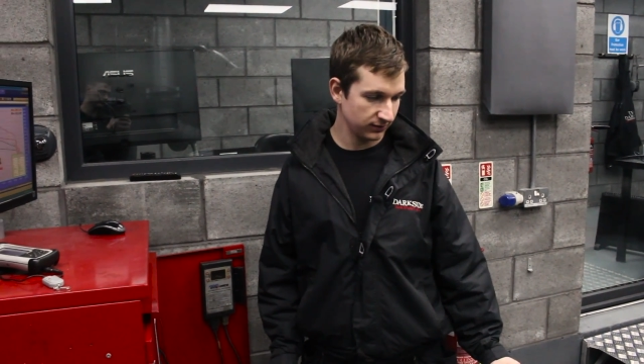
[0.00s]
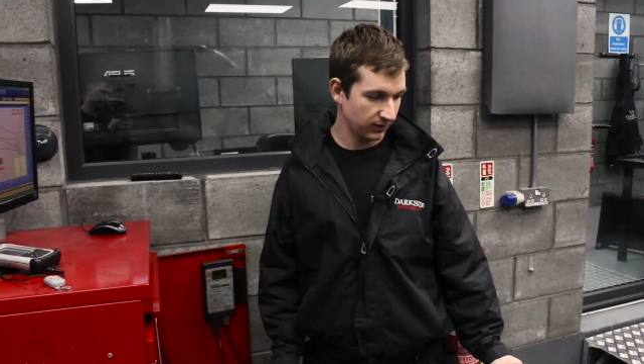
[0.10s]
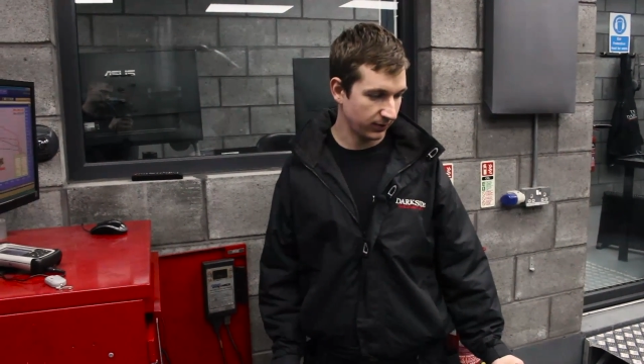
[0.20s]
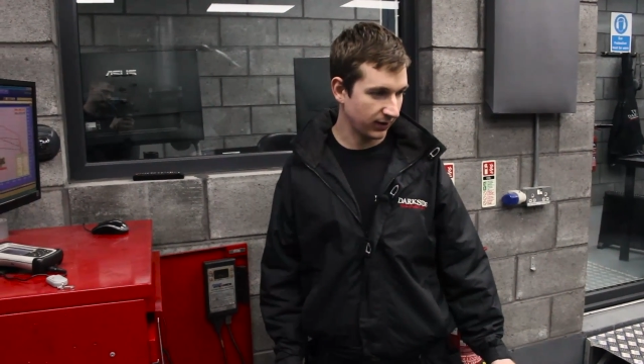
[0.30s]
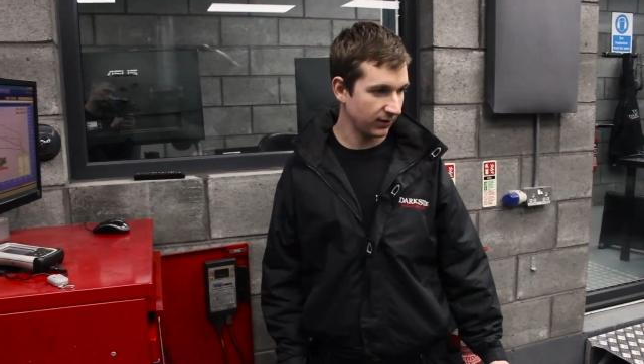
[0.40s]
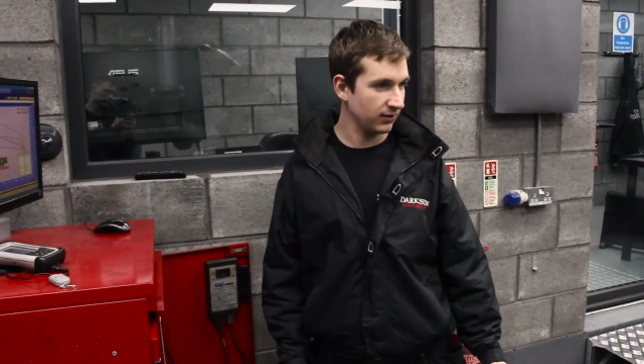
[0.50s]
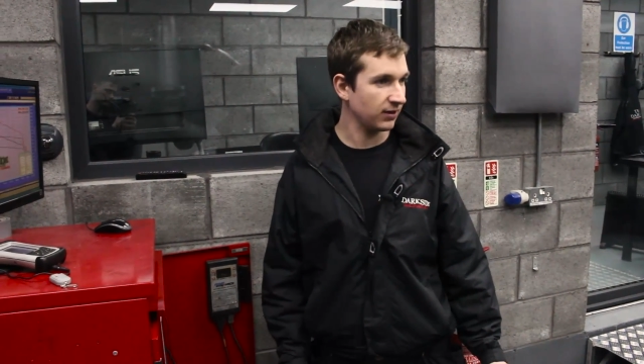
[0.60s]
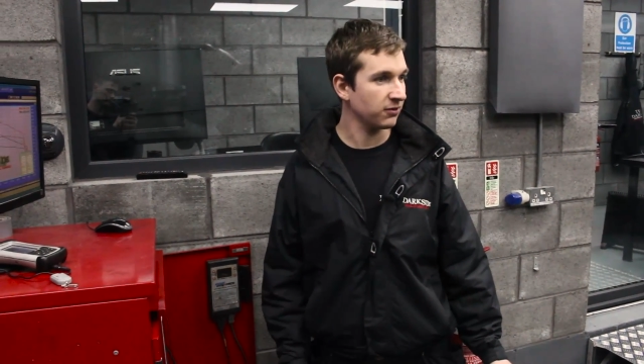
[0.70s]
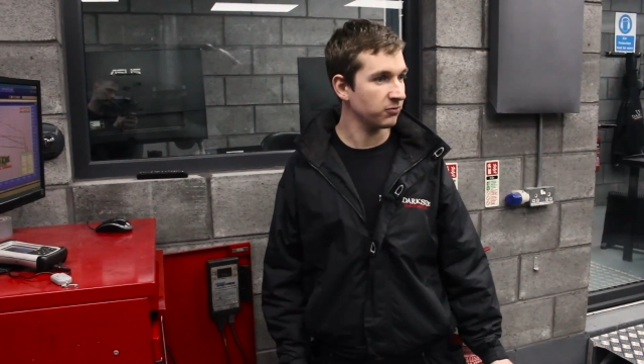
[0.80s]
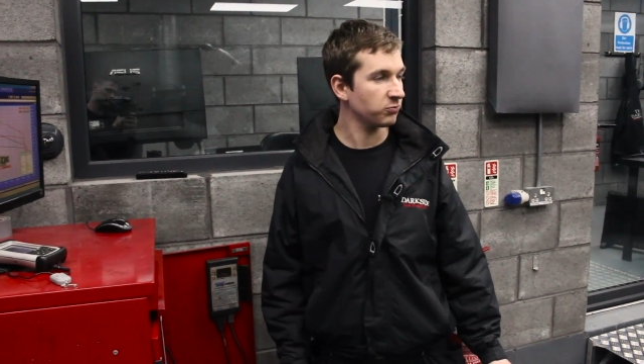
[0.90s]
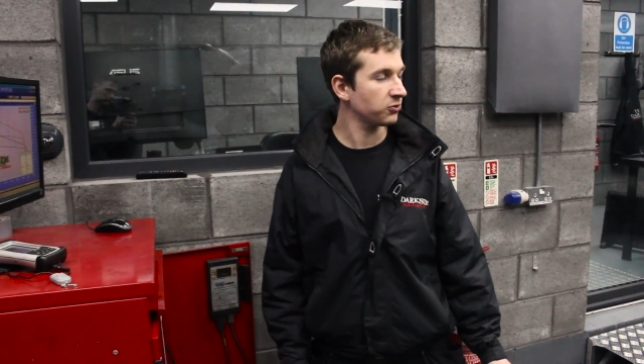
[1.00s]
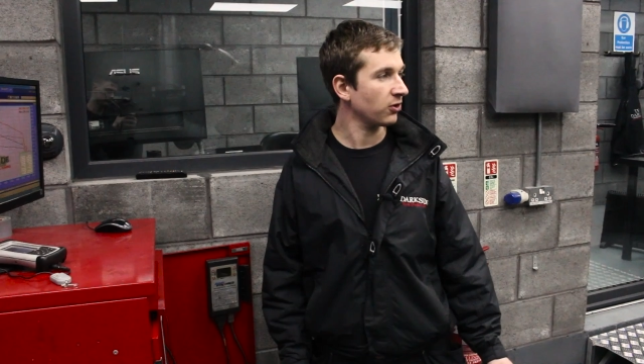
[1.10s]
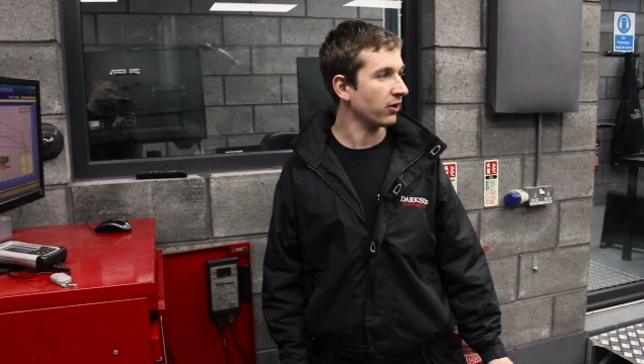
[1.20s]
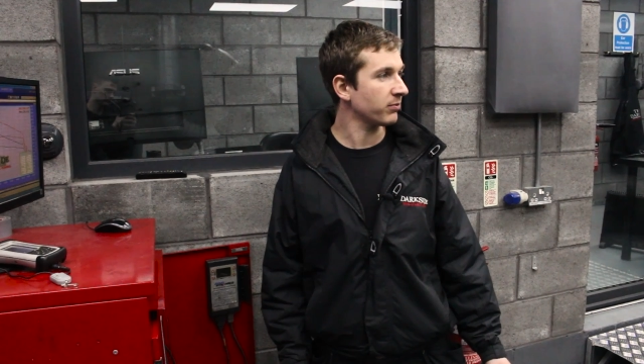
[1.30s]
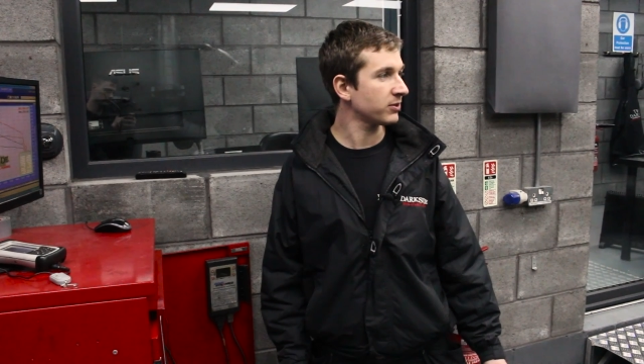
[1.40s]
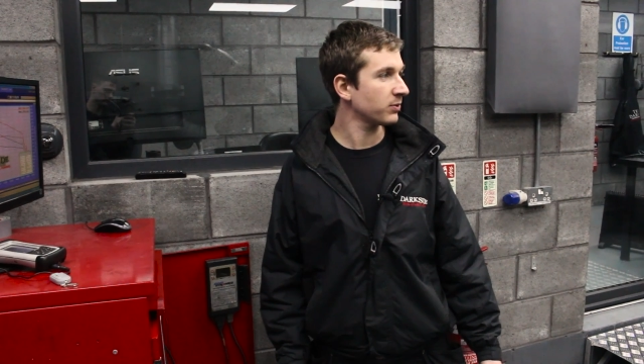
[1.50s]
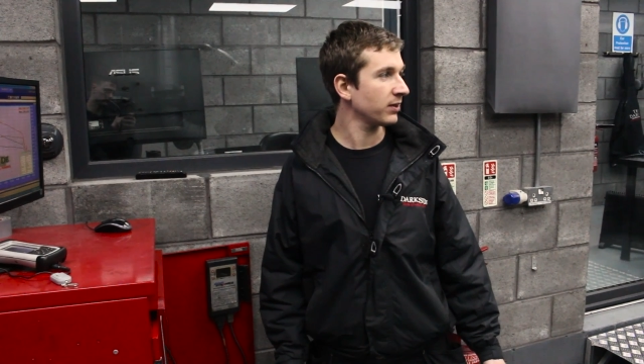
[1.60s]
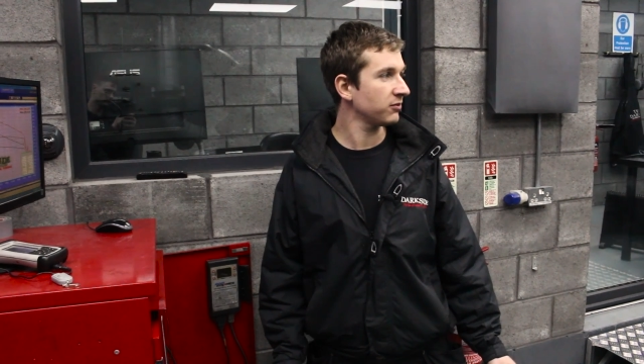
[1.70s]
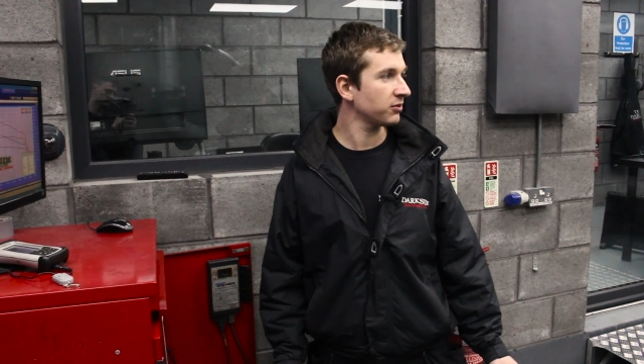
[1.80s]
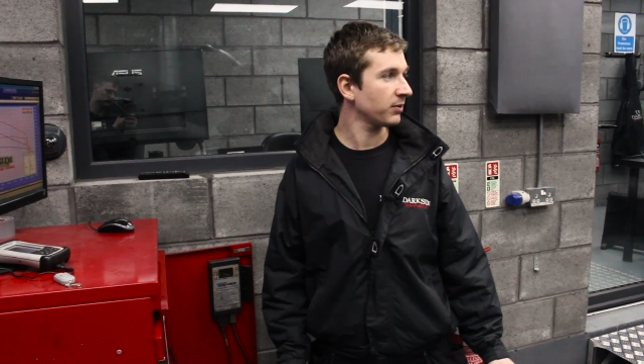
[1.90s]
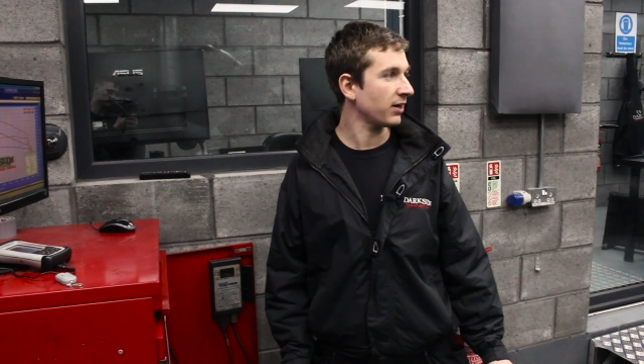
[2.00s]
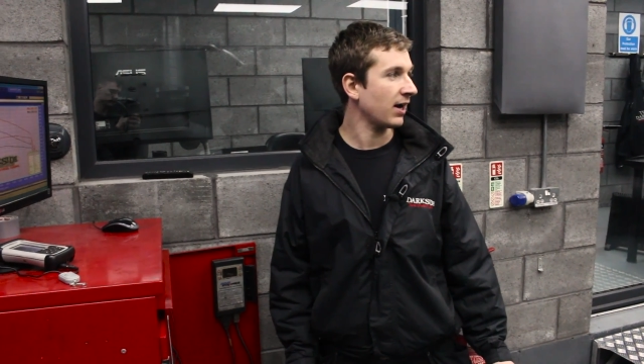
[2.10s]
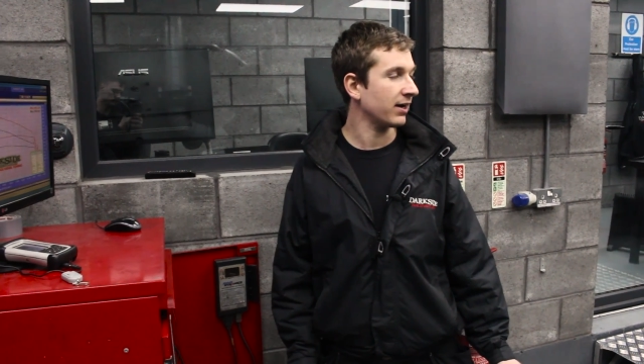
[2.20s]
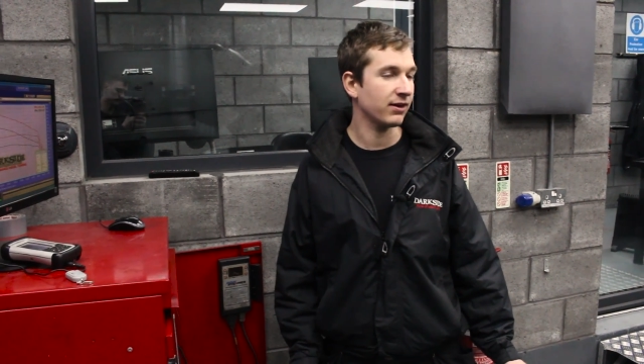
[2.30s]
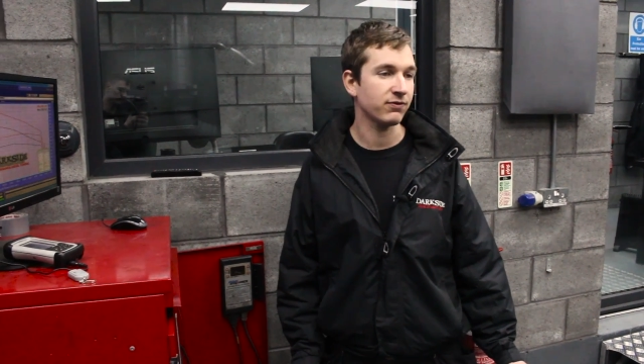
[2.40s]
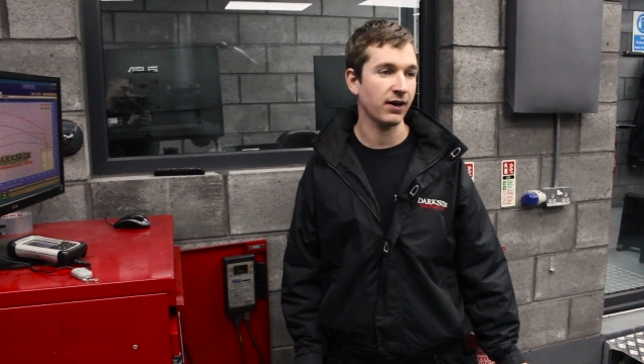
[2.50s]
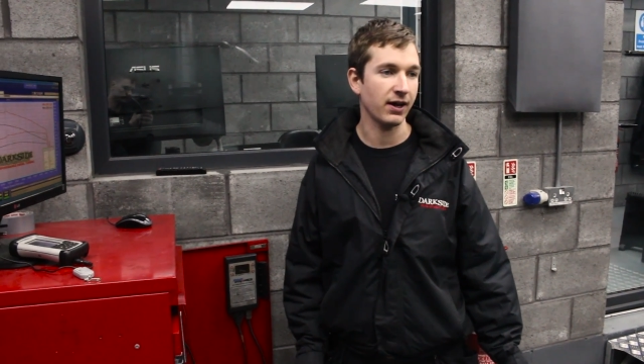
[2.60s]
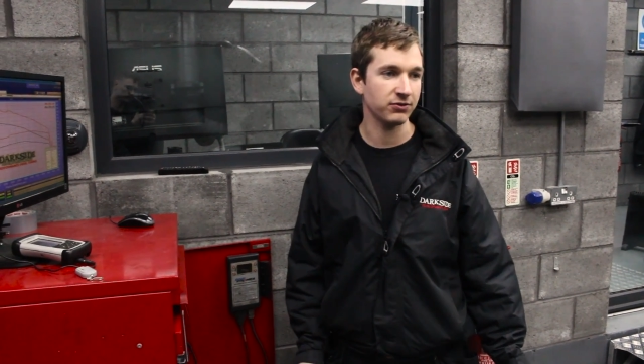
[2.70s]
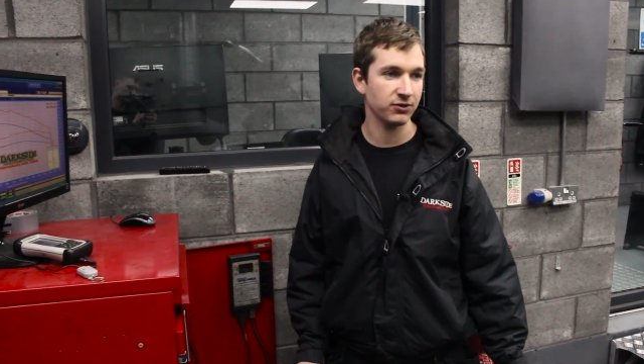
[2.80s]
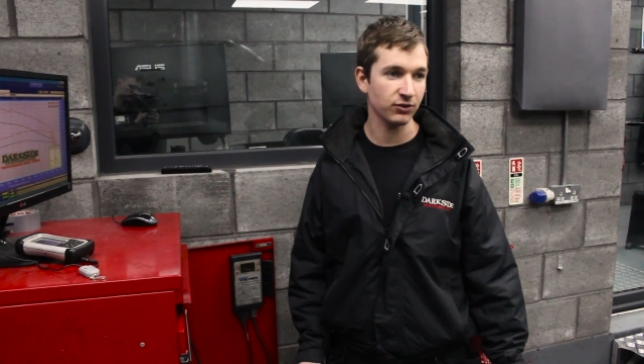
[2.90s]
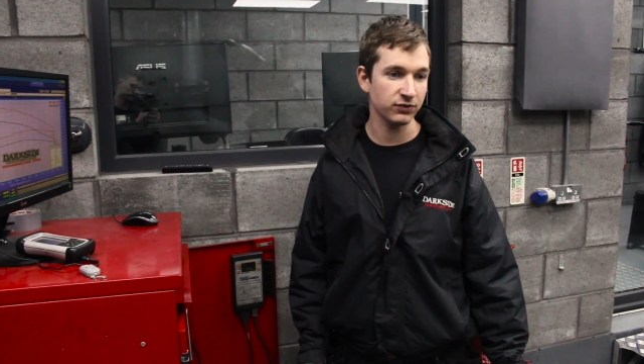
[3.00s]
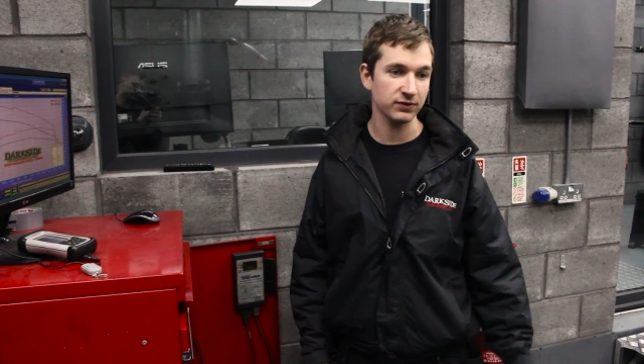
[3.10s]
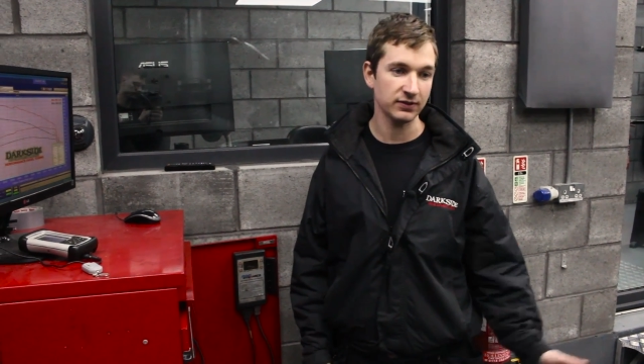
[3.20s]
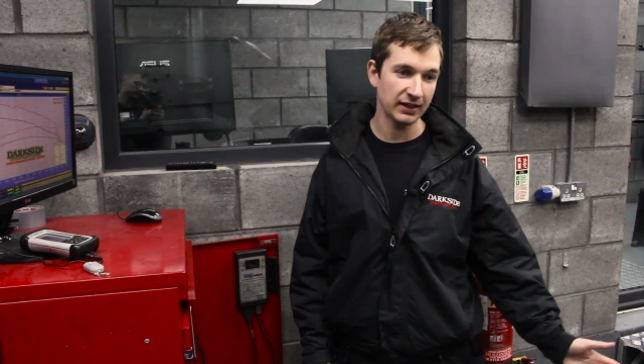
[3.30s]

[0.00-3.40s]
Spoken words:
that we can slot in between some of our A5 stuff.